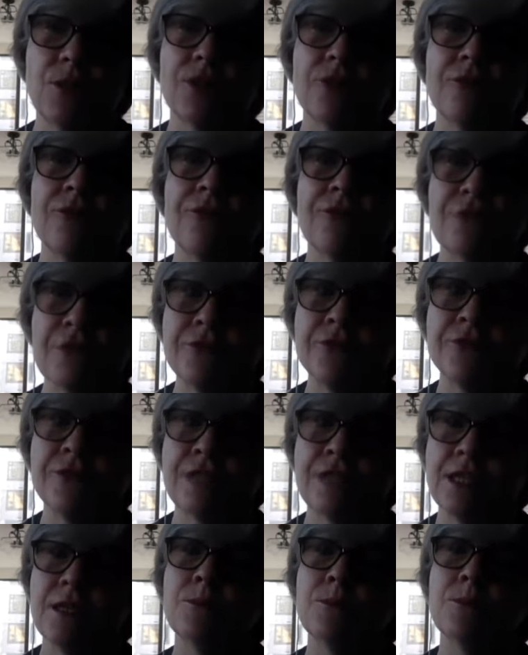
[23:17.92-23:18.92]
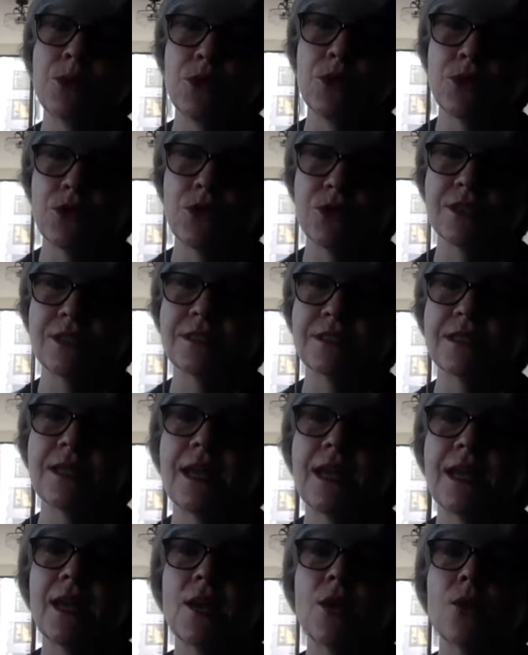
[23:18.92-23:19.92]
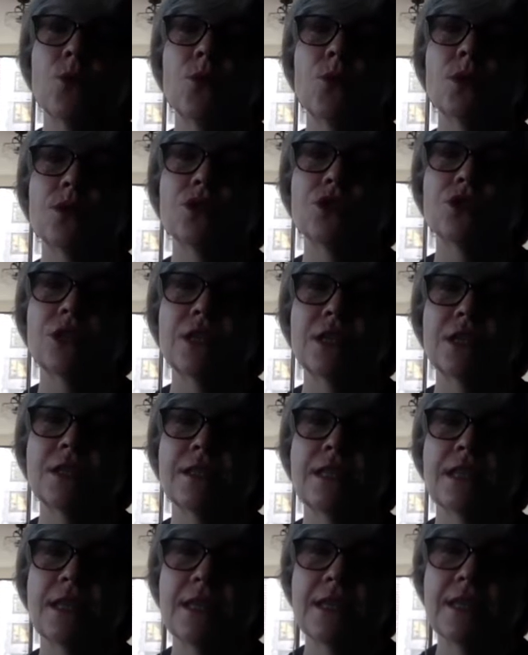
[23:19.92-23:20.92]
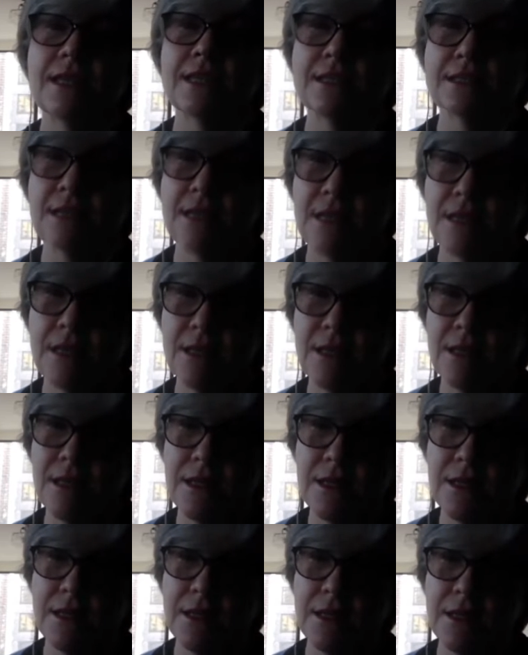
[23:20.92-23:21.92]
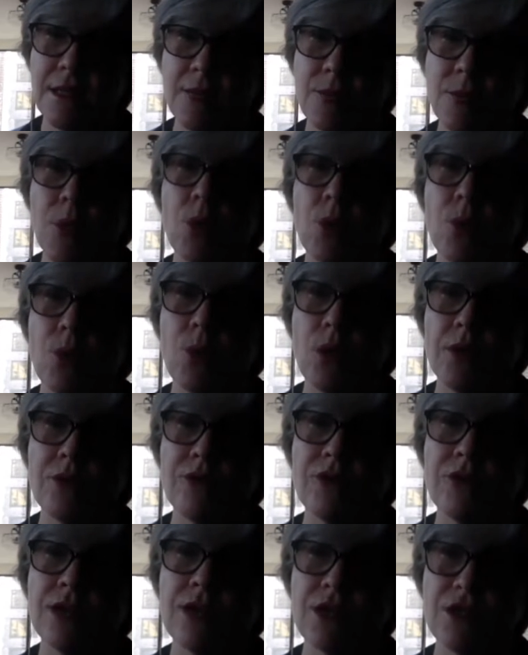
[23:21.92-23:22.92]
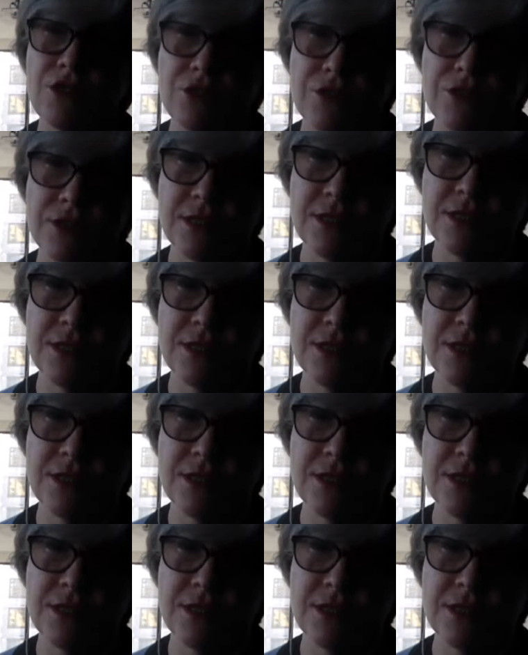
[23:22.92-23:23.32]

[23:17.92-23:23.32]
bought 15 books, wow. which he he's gonna he bought one for each of